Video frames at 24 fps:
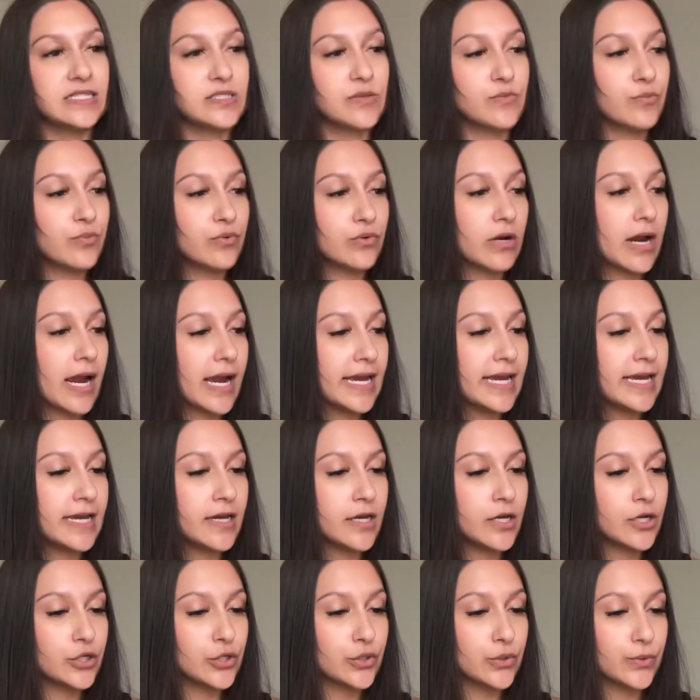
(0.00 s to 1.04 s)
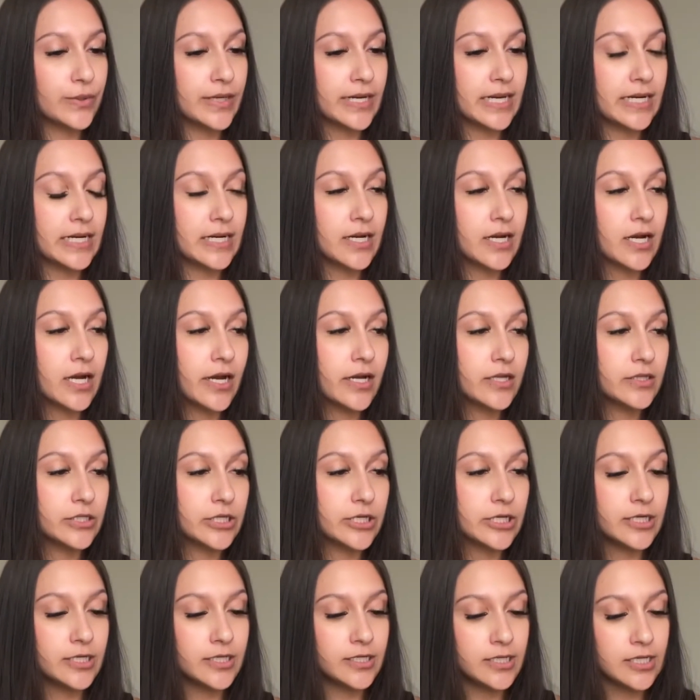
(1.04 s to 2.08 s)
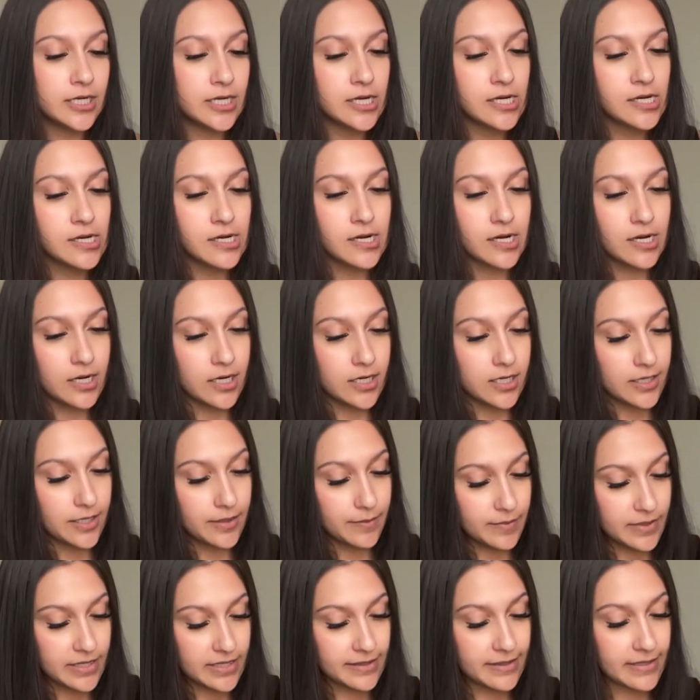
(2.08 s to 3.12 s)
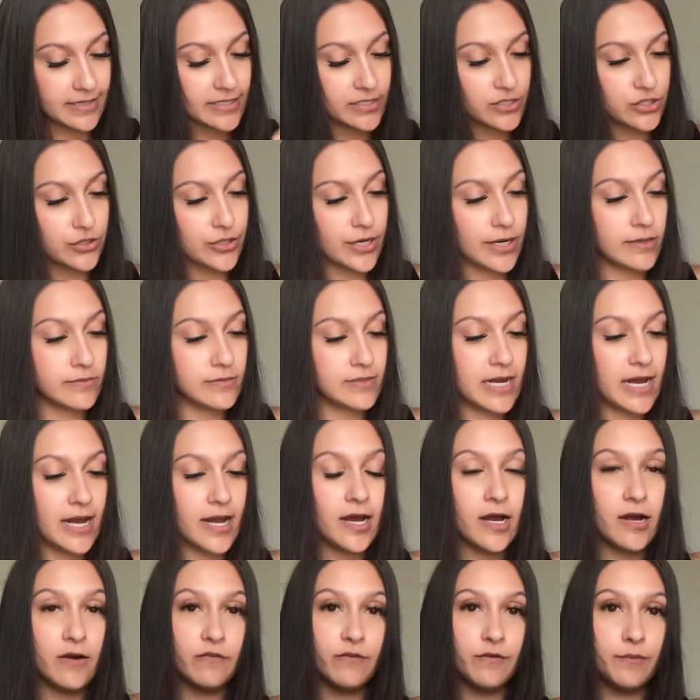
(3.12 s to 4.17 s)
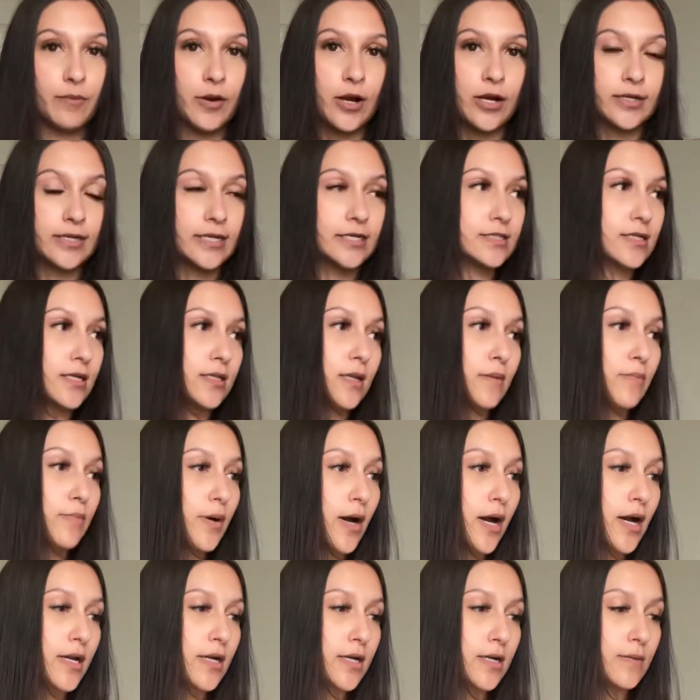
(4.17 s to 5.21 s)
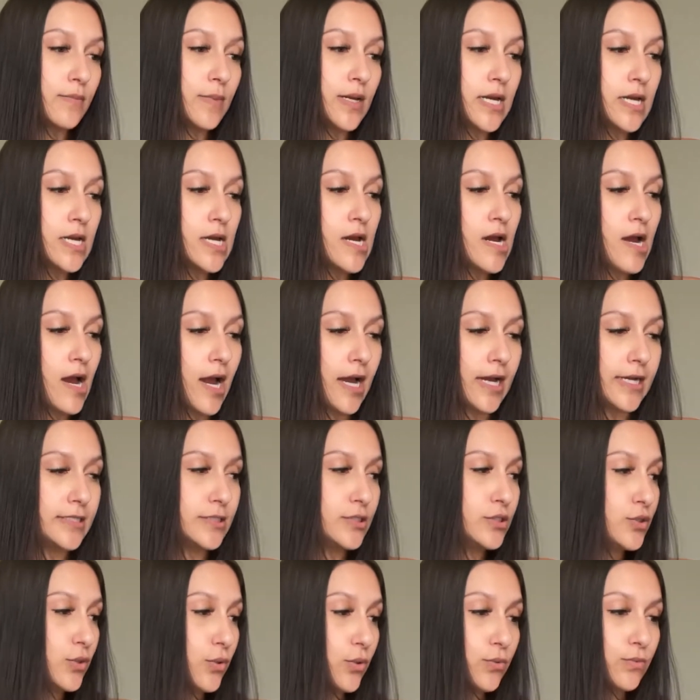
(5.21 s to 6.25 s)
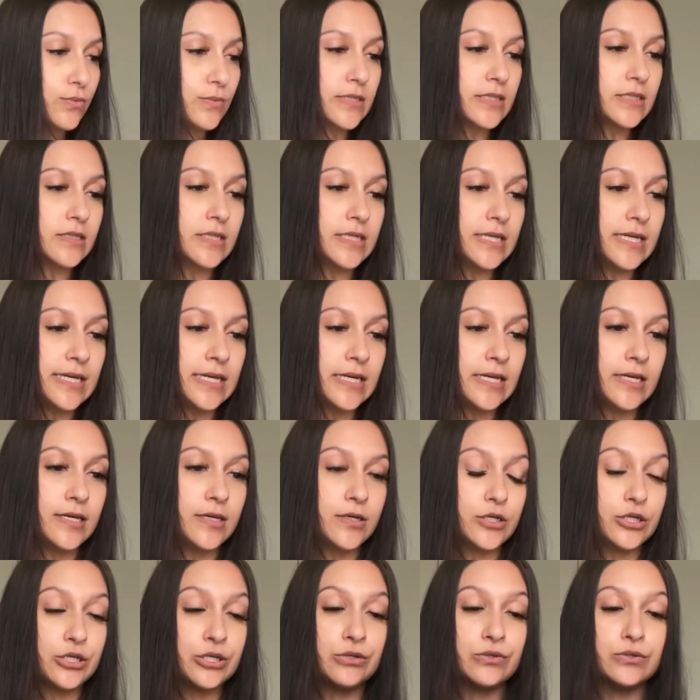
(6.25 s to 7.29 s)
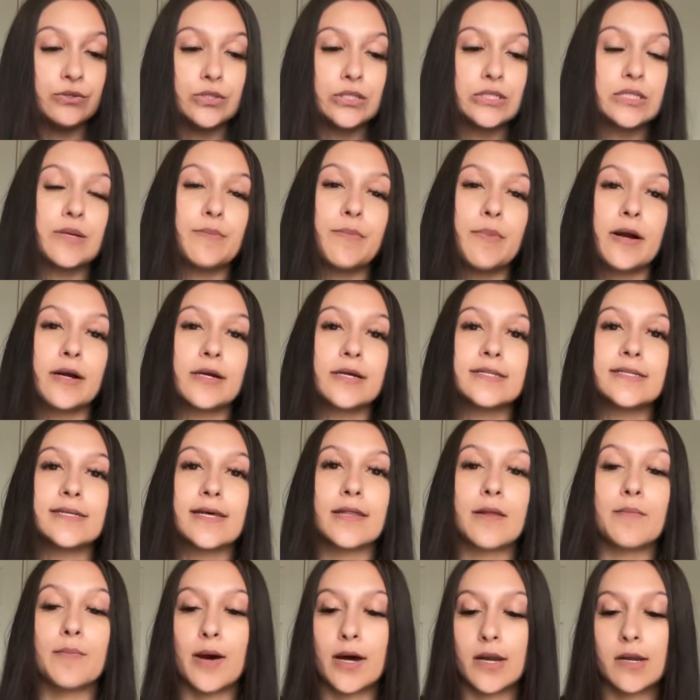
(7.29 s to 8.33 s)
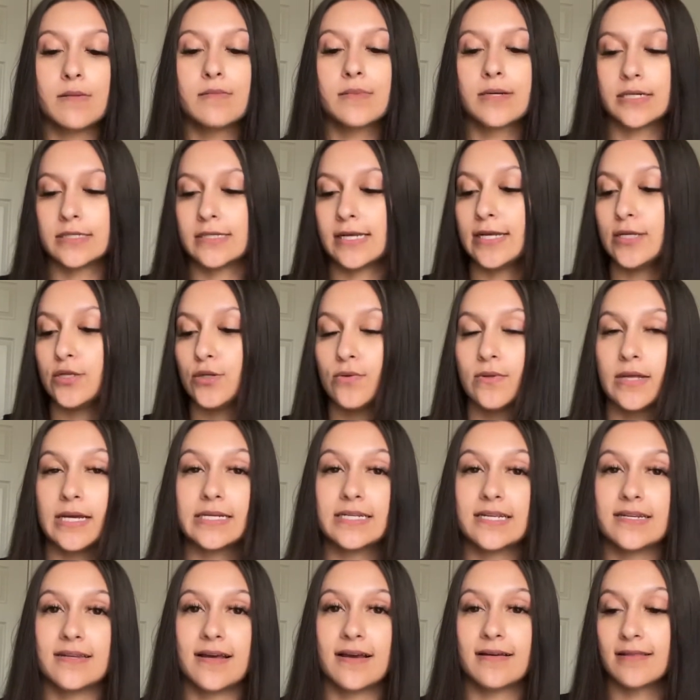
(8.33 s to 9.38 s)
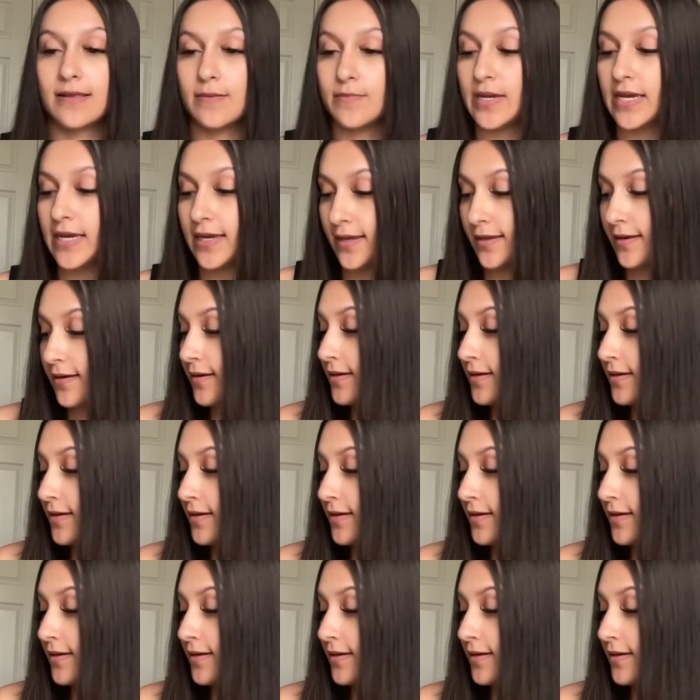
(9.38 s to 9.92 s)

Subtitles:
bright green color. These scrubs have pockets on the bottom. I don't really use the pockets on the bottom because I do like to tuck them in,